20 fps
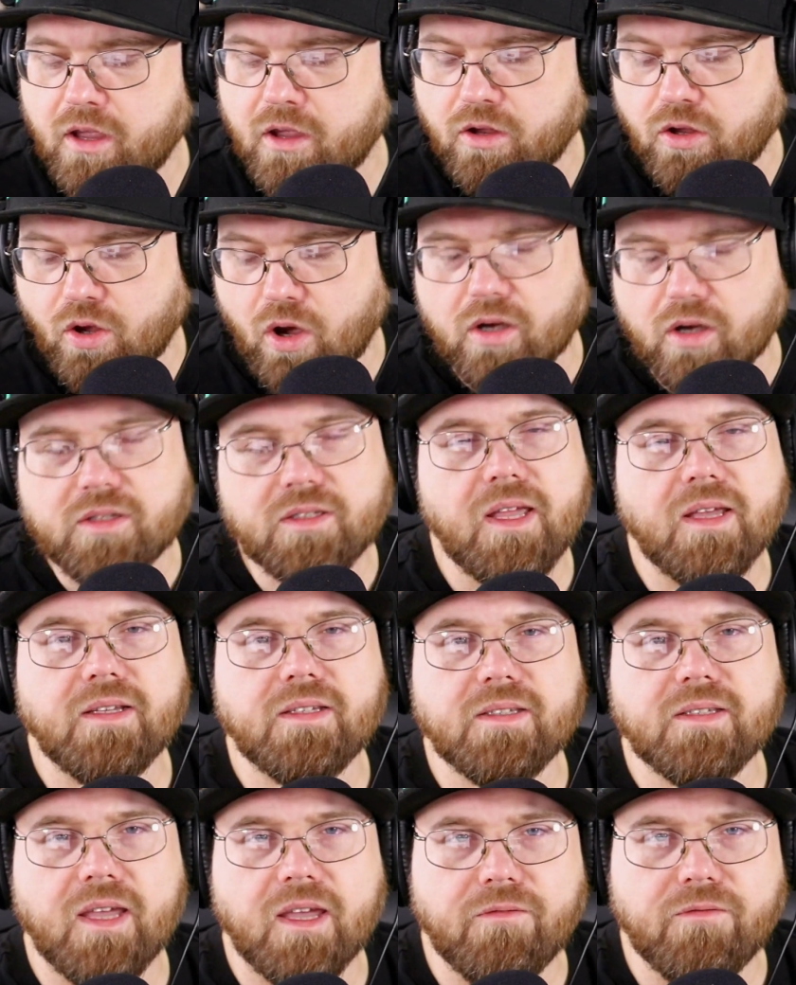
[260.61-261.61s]
You all stay
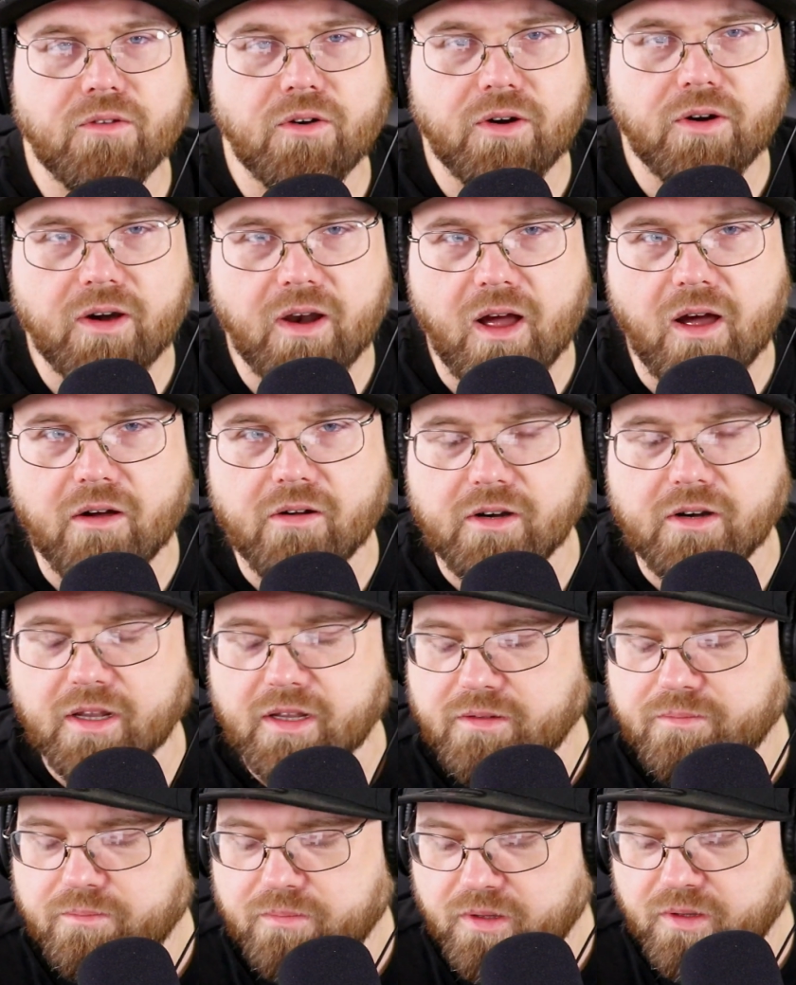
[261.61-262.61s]
safe during the
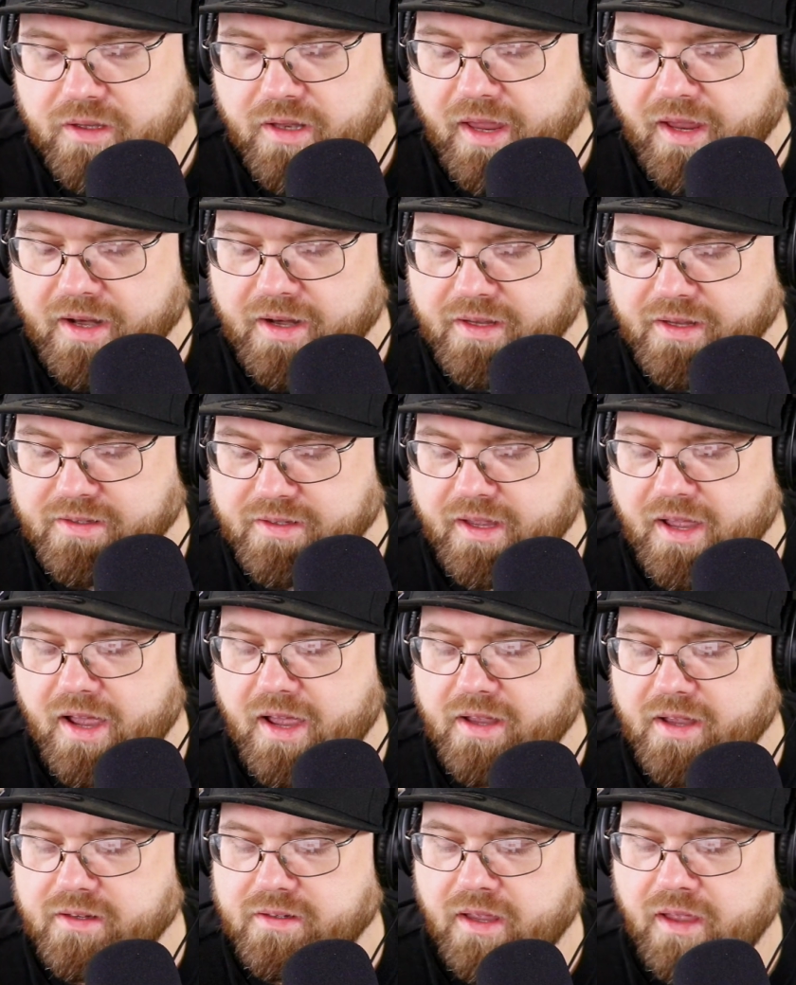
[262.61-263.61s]
holidays. Take it easy,
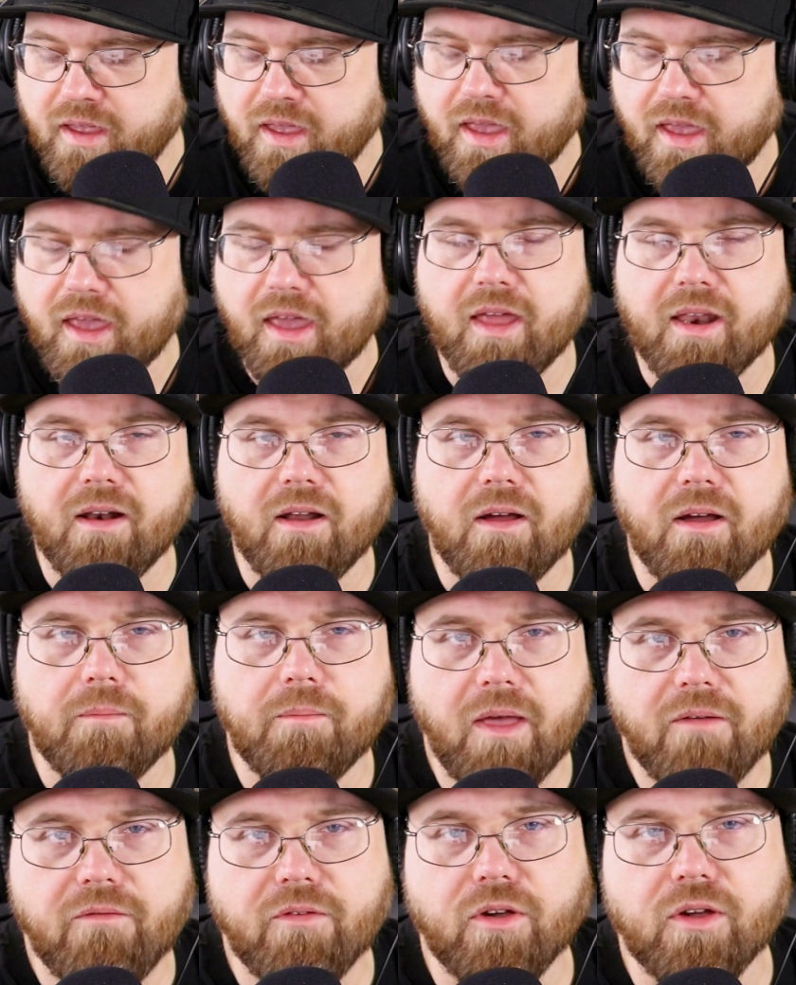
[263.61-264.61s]
guys, and um,
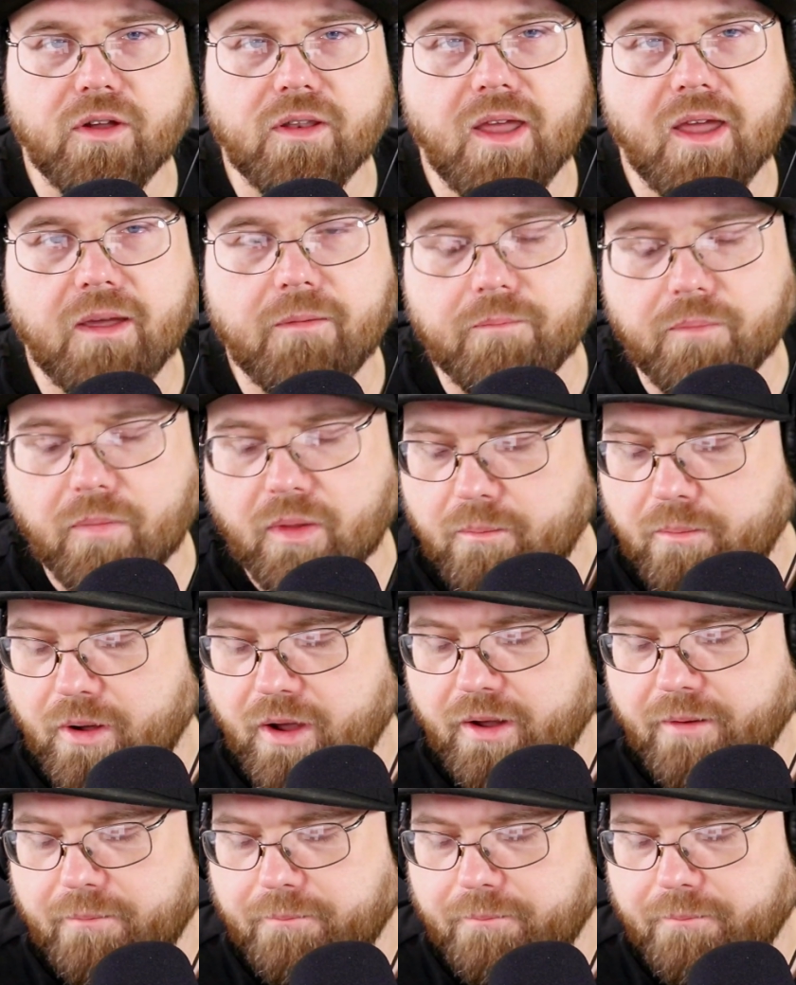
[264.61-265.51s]
have a good day. Bye.